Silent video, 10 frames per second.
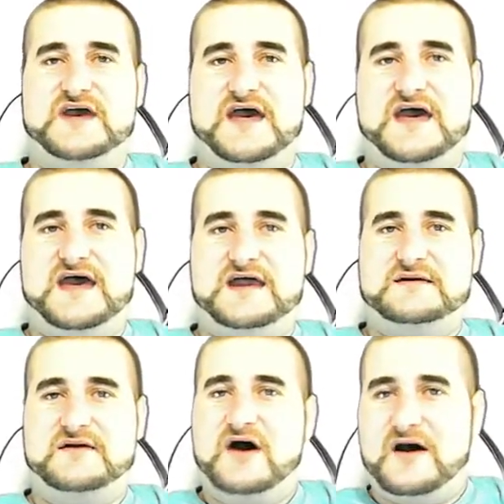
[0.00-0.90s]

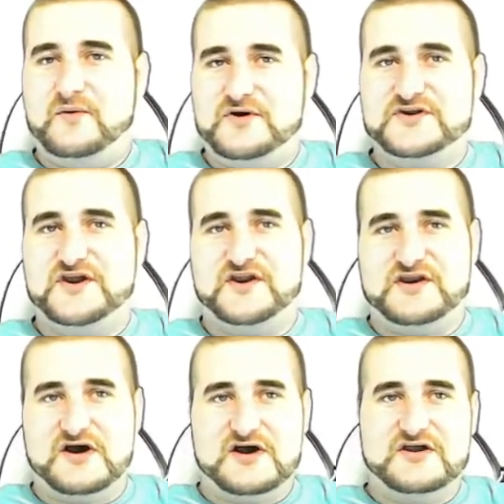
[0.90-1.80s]
and I want you to
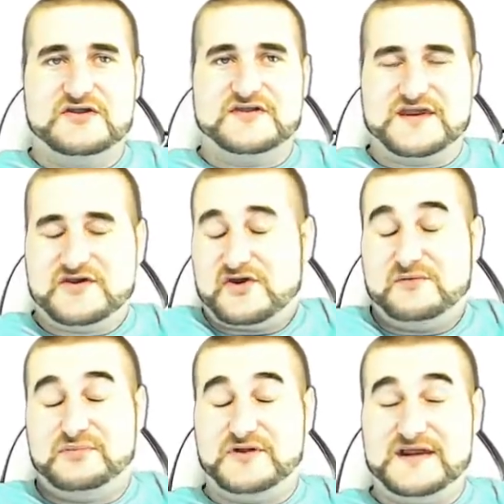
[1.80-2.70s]
know that you're
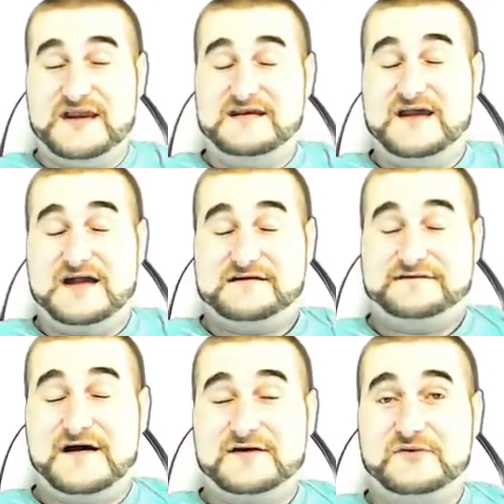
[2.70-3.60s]
complete and utter
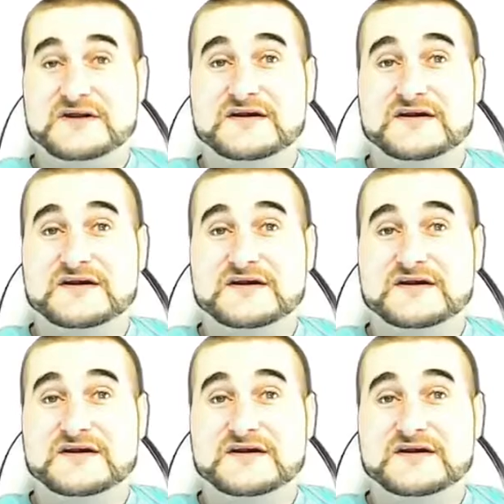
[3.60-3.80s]
fuckwit.